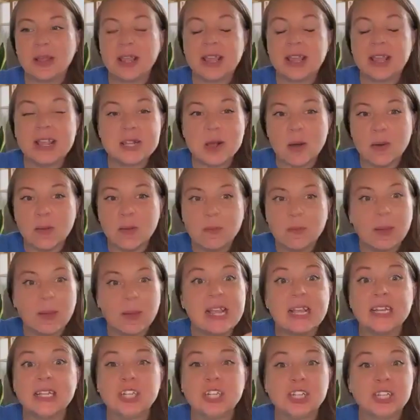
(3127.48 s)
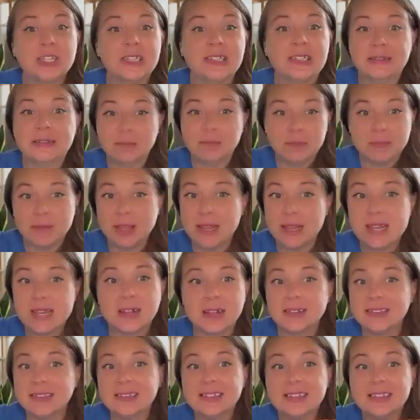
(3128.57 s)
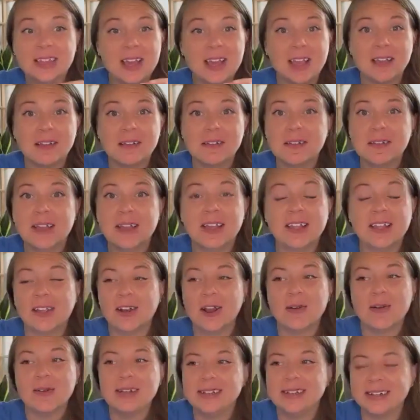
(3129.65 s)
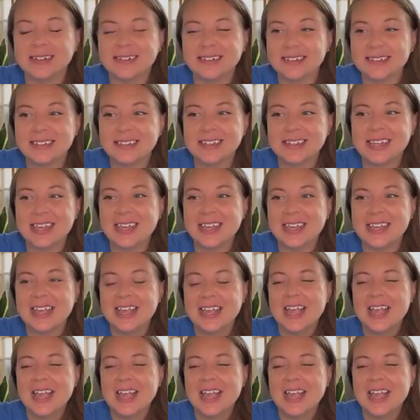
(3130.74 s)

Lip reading: he does his thing, you know, he does his thing.